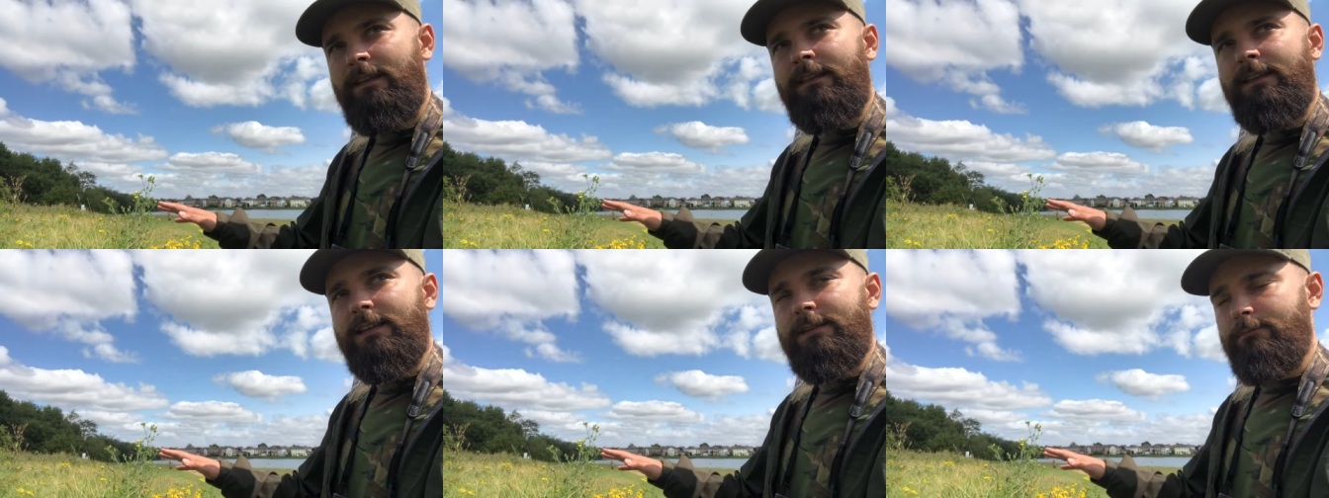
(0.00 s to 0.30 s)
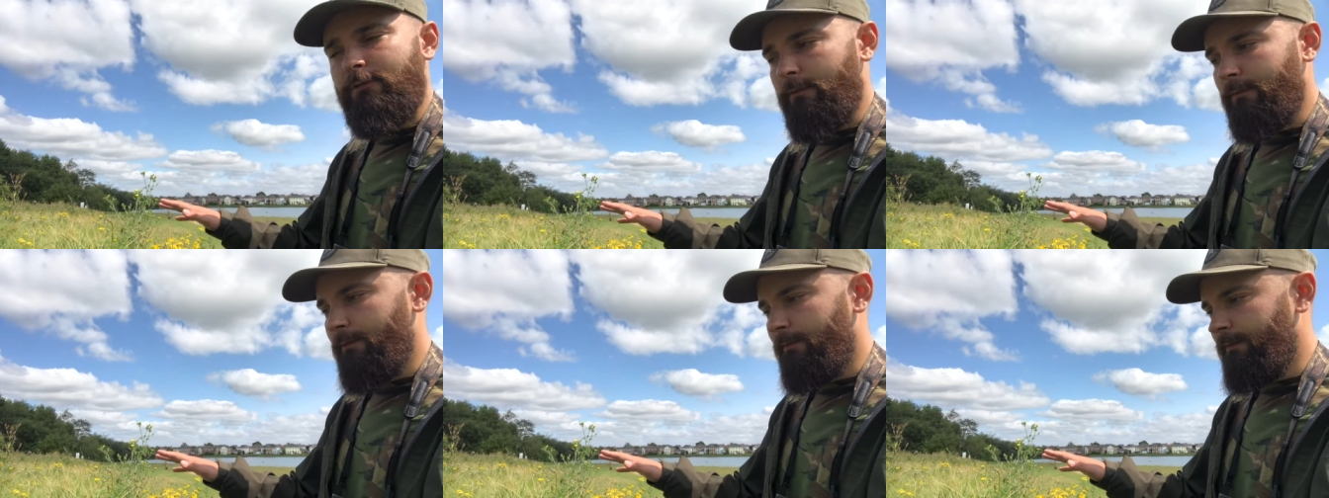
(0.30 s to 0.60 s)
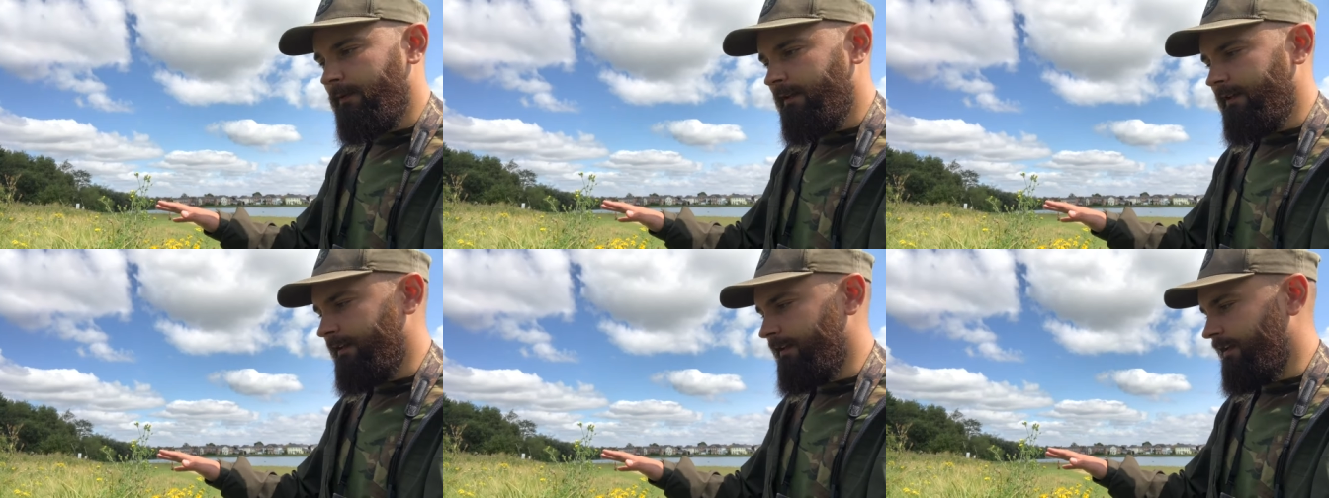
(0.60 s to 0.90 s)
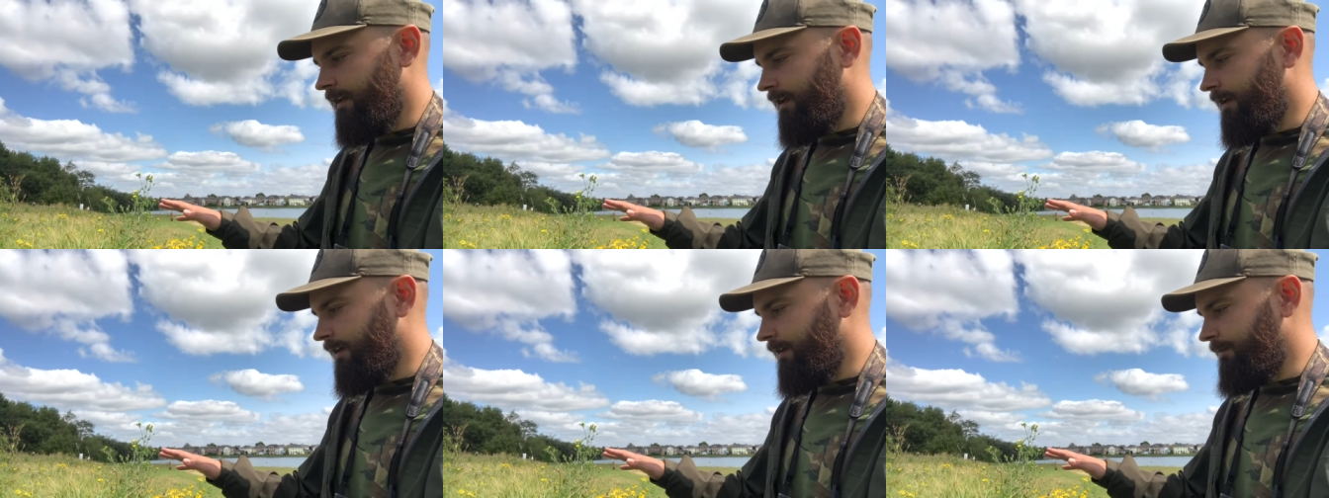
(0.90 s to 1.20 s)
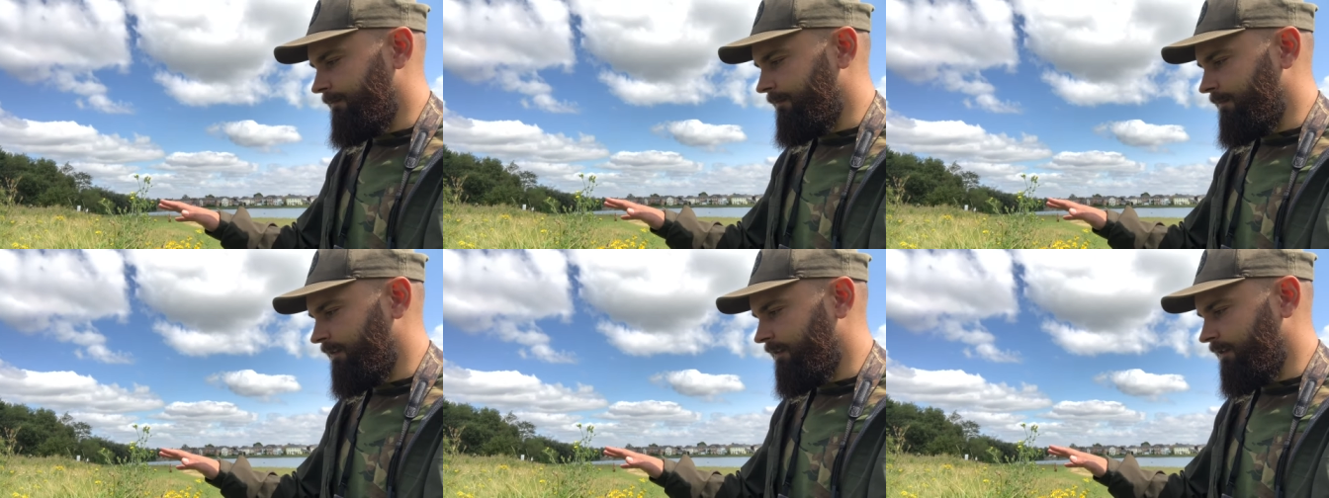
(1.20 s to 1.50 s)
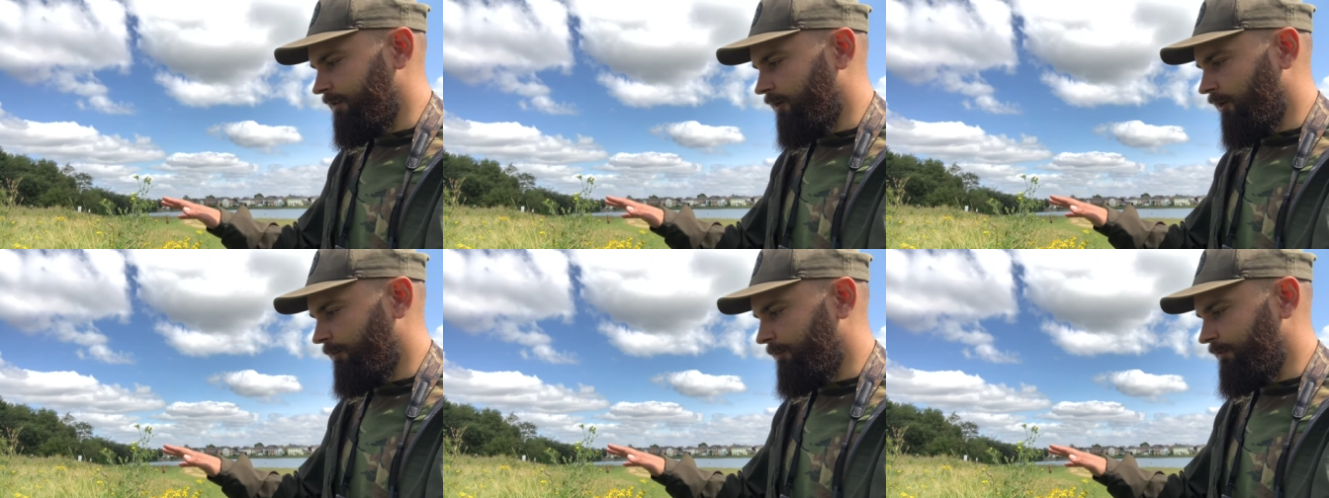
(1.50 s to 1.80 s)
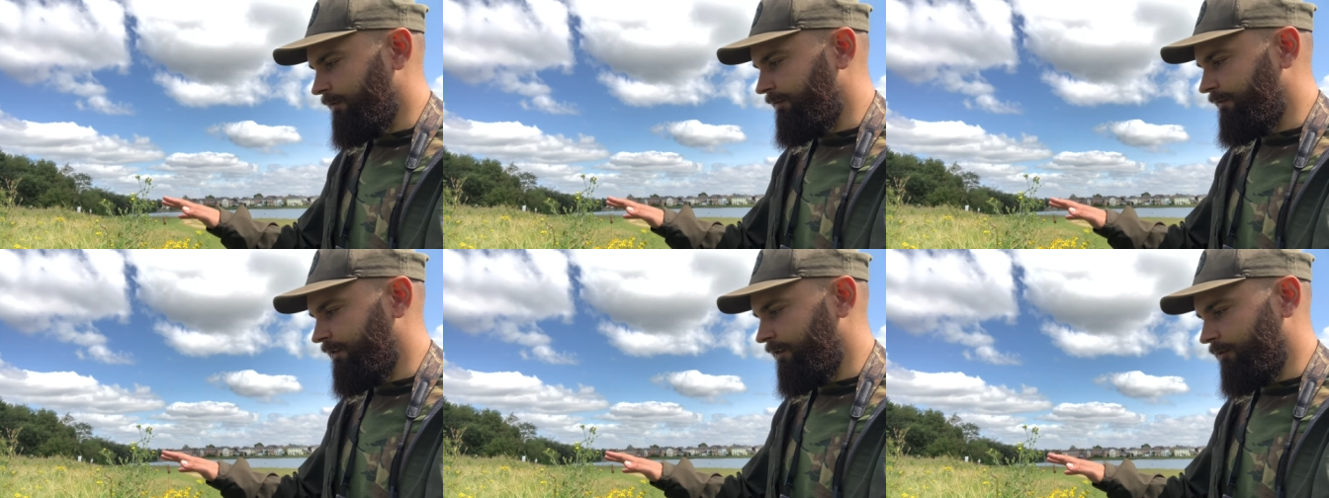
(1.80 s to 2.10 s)
There's probably um, the
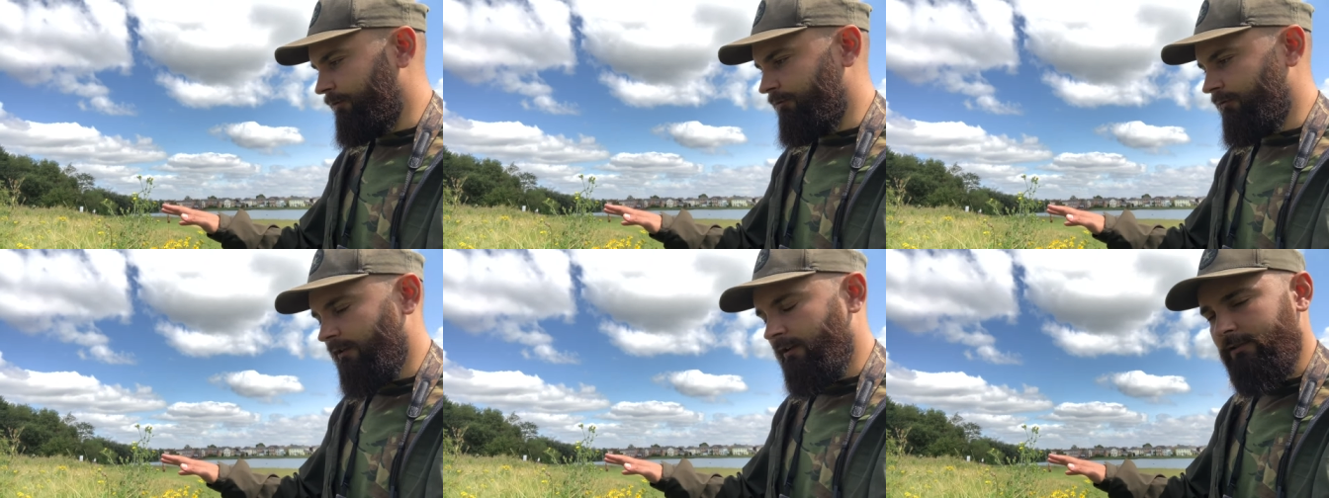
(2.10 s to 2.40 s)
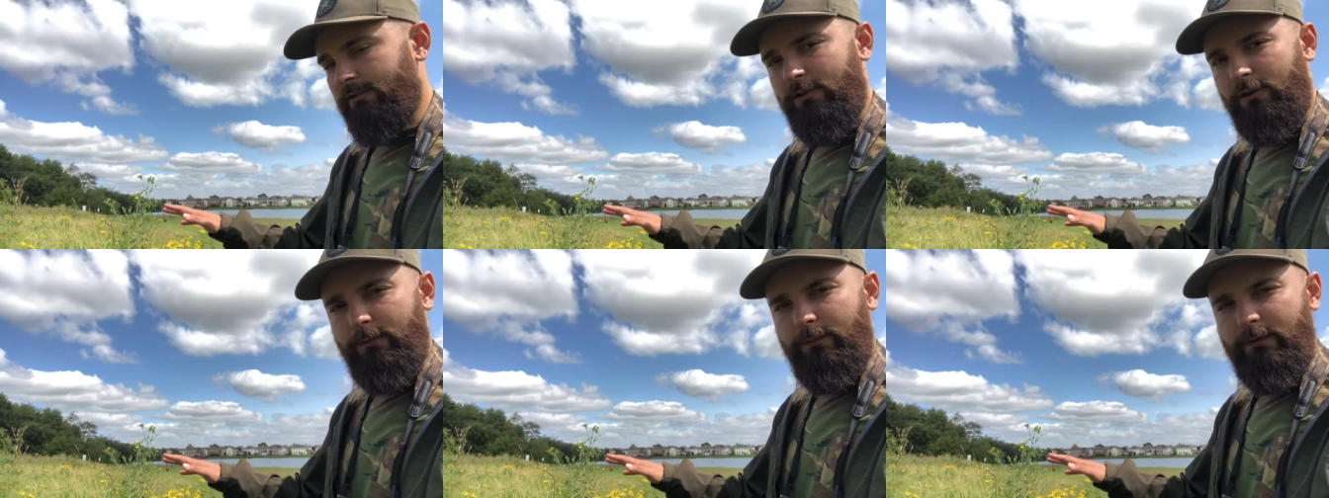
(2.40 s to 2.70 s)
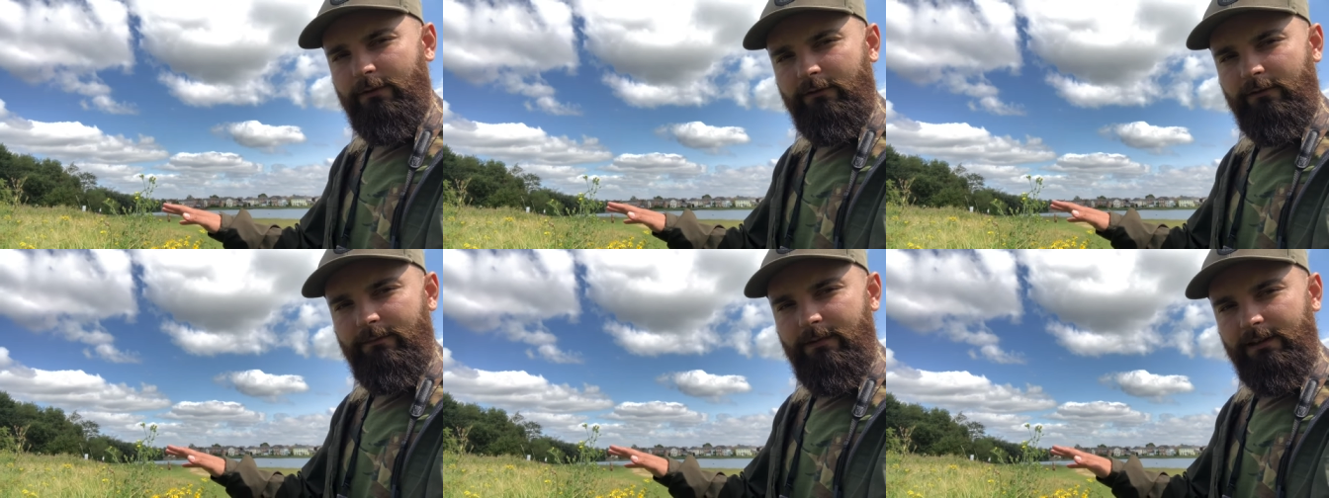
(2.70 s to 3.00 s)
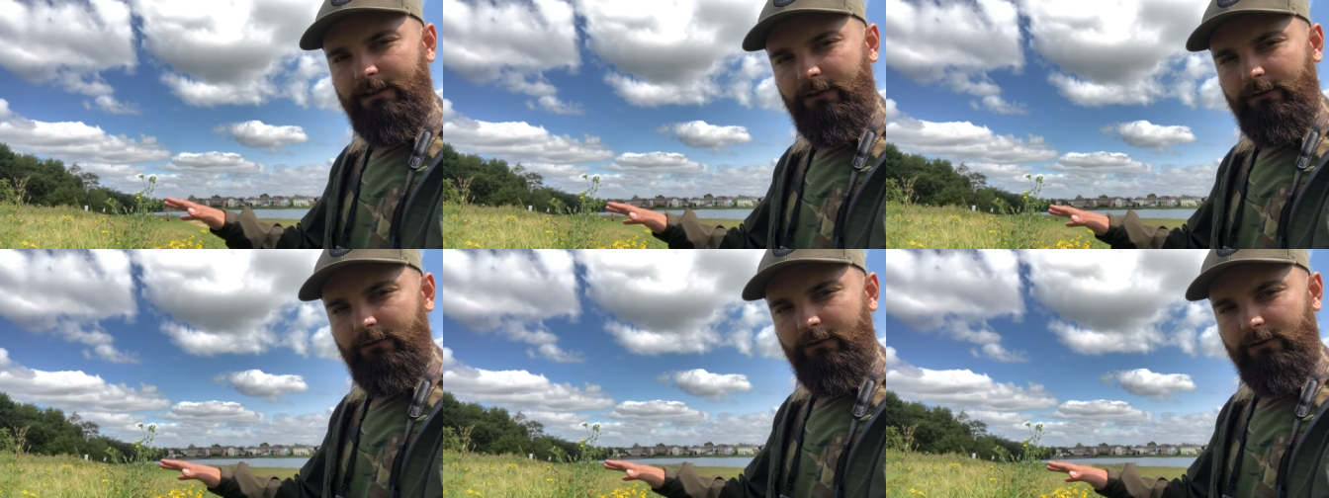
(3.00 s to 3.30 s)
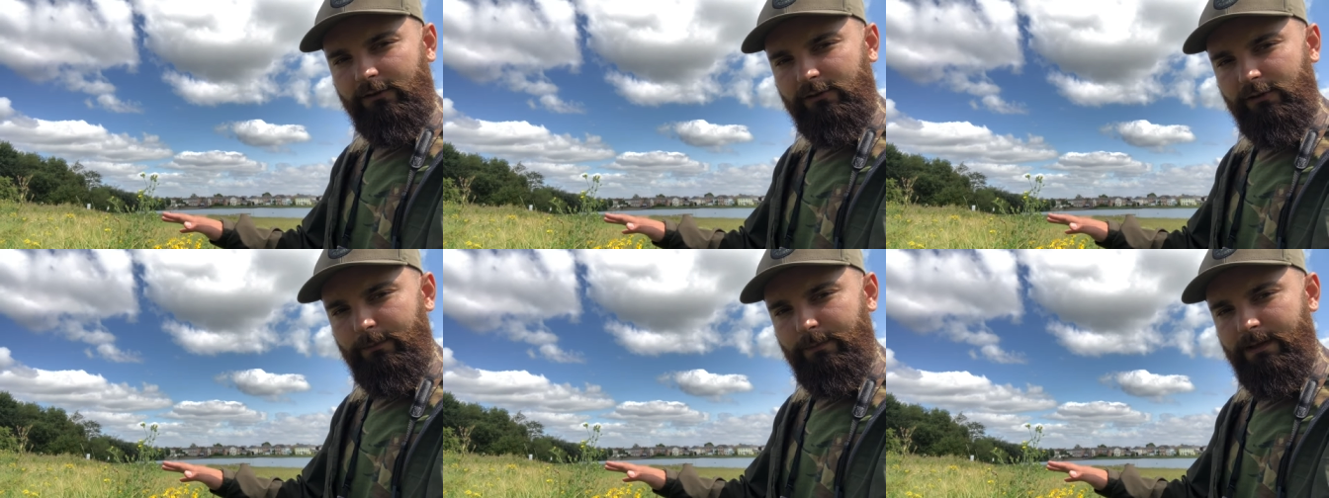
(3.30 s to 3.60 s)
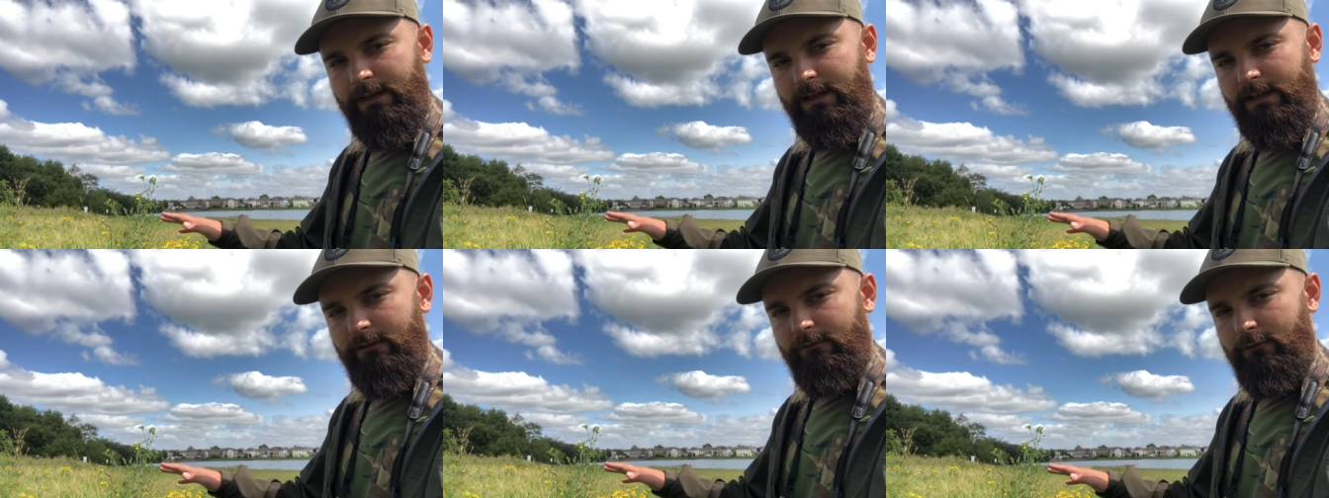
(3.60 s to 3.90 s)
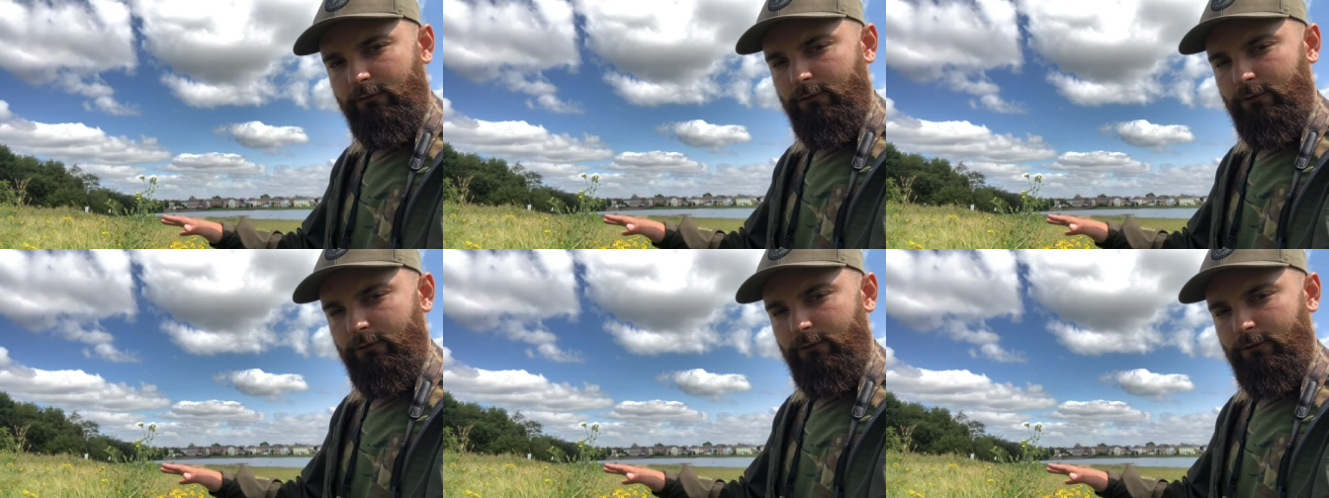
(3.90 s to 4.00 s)
common field grasshopper and meadow grasshopper here